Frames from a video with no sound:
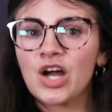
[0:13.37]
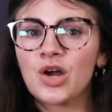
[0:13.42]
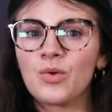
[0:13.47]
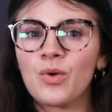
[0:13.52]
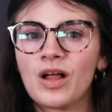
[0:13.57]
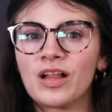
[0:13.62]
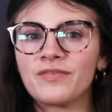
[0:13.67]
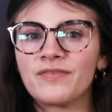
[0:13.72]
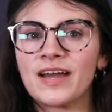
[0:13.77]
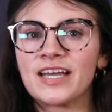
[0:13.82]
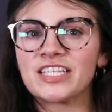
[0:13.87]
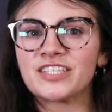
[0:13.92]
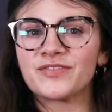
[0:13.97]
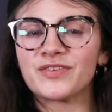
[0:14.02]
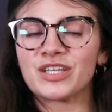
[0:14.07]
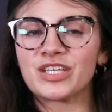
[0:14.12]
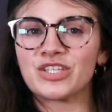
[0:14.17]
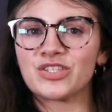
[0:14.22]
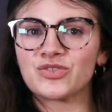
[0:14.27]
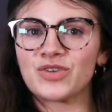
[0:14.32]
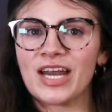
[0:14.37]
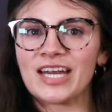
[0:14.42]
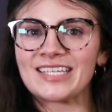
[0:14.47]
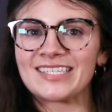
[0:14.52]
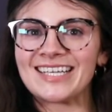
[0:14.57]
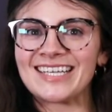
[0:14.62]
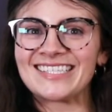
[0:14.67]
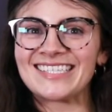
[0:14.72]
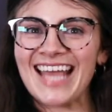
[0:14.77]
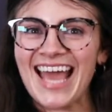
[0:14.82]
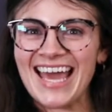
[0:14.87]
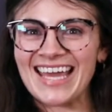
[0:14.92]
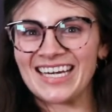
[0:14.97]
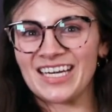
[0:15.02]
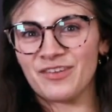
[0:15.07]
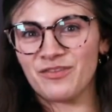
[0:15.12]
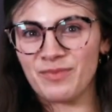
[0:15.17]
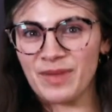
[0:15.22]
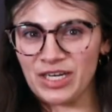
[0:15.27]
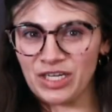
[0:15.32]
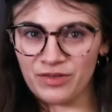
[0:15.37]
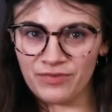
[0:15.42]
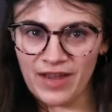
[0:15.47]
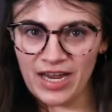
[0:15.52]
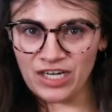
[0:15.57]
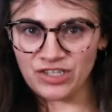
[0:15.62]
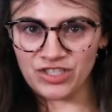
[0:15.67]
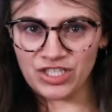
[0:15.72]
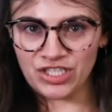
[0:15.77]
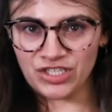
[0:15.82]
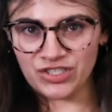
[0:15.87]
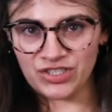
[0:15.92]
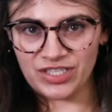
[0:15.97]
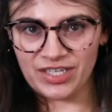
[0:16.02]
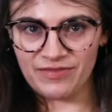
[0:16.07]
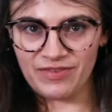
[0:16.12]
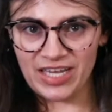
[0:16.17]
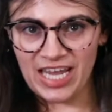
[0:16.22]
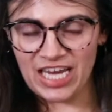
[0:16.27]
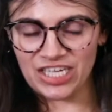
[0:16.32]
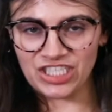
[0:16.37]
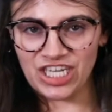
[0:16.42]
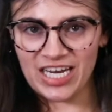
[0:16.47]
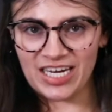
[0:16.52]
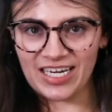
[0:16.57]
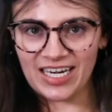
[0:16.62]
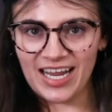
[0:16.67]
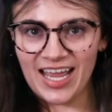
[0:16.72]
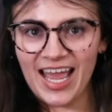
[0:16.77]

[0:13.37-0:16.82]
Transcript: qualifies for the Stratasys Additive Manufacturing Certification.